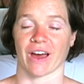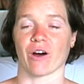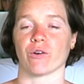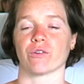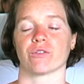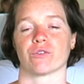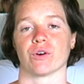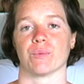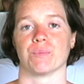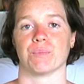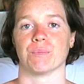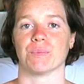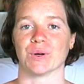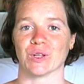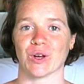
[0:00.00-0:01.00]
out
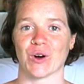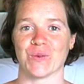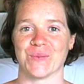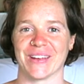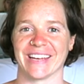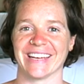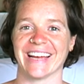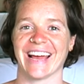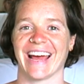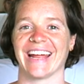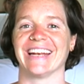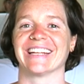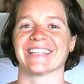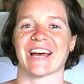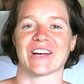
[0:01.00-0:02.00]
from below me
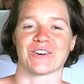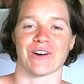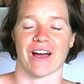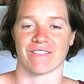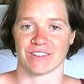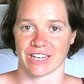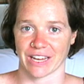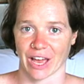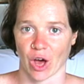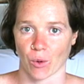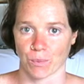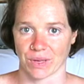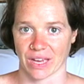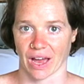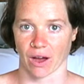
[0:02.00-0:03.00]
and let gravity
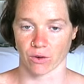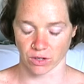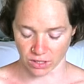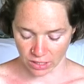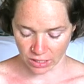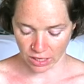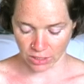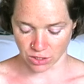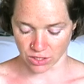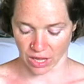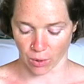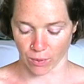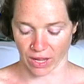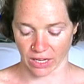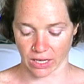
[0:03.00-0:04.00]
help me out. And so
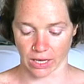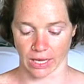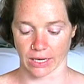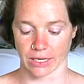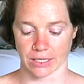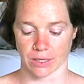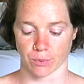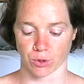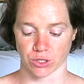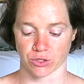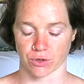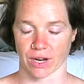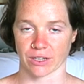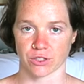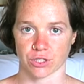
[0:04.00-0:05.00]
that way I can get a deeper
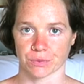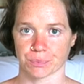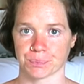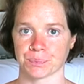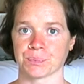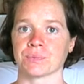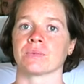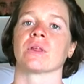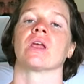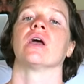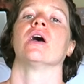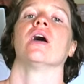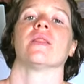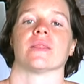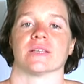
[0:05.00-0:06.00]
stretch.
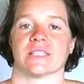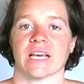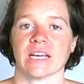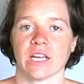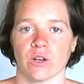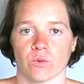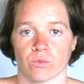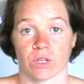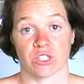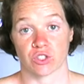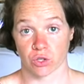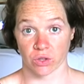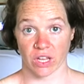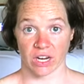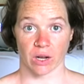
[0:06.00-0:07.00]
The second, and
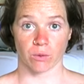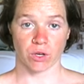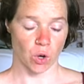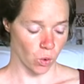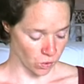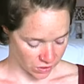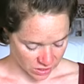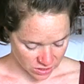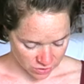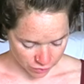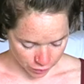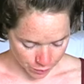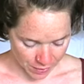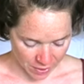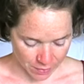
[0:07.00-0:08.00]
so then I would hold this
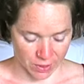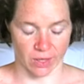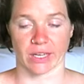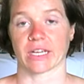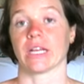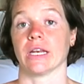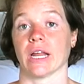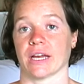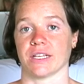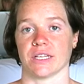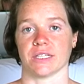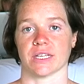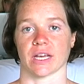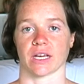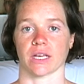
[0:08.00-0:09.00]
for maybe like
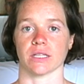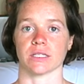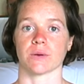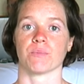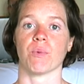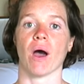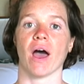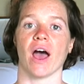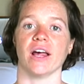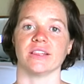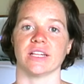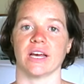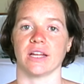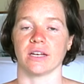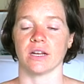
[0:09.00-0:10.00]
90 seconds. And
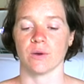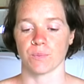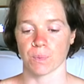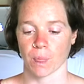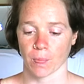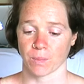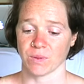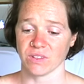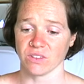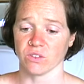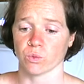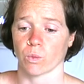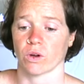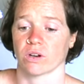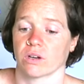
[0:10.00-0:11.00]
then this
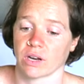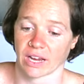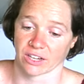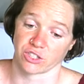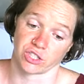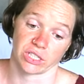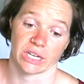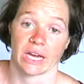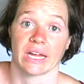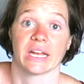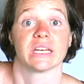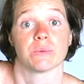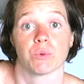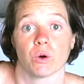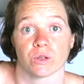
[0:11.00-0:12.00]
is one actually I
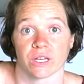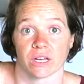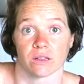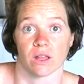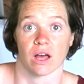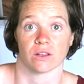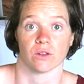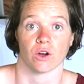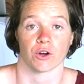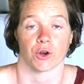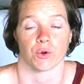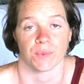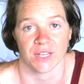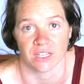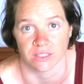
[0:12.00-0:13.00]
end up holding a lot
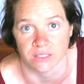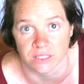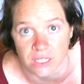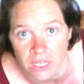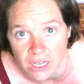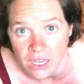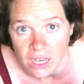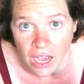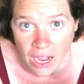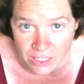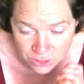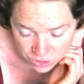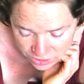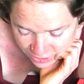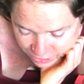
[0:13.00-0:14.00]
longer because I
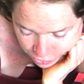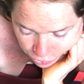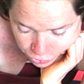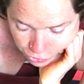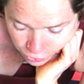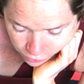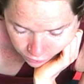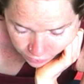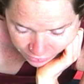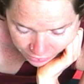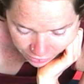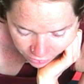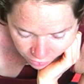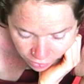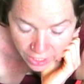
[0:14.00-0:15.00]
just like to journal
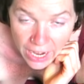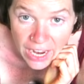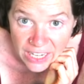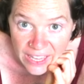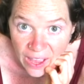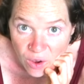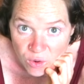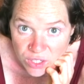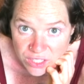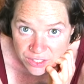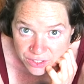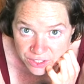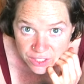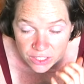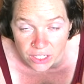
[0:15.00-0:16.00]
here or hang out
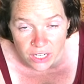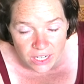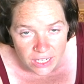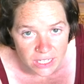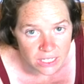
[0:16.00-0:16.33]
here.